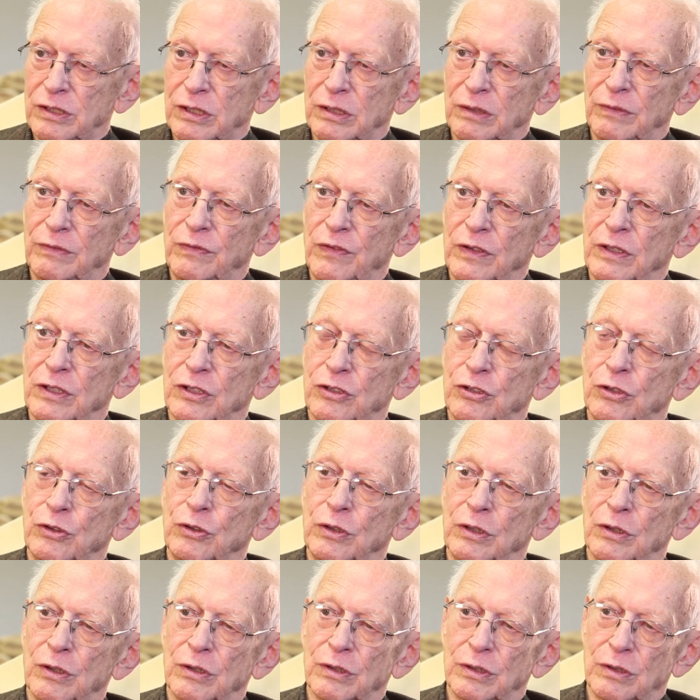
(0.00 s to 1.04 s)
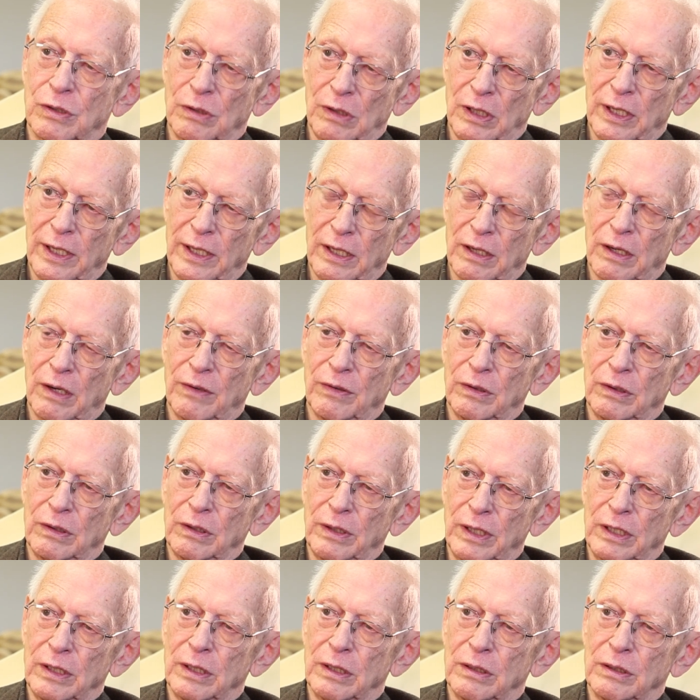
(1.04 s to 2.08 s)
He had finished two years.
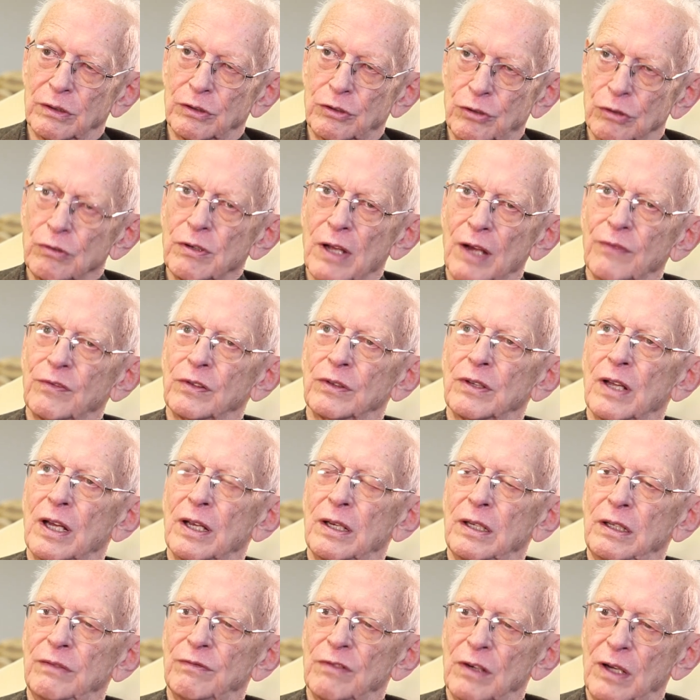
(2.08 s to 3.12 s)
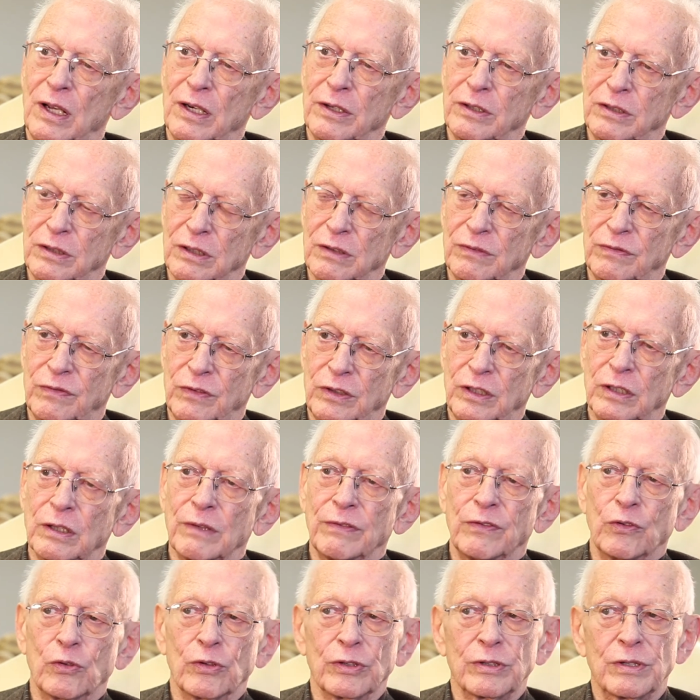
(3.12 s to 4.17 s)
Later, soon after that, he volunteered for the Air
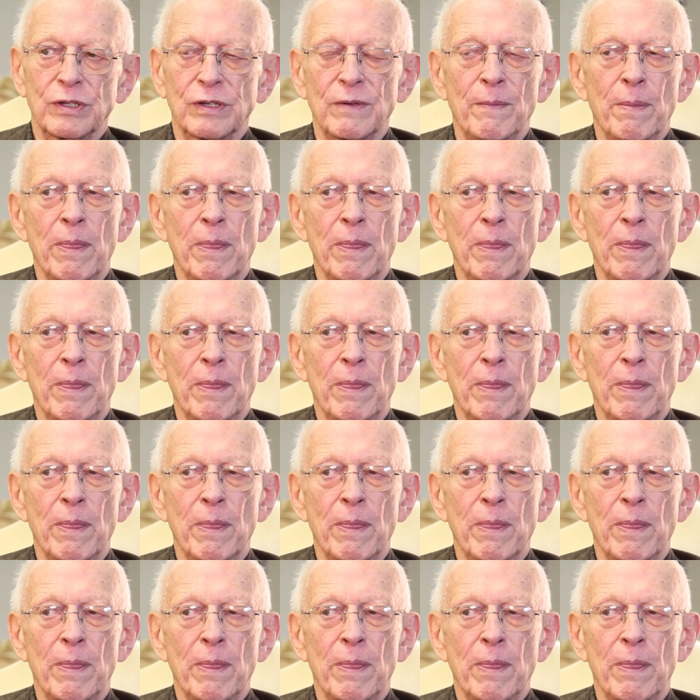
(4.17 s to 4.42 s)
Force,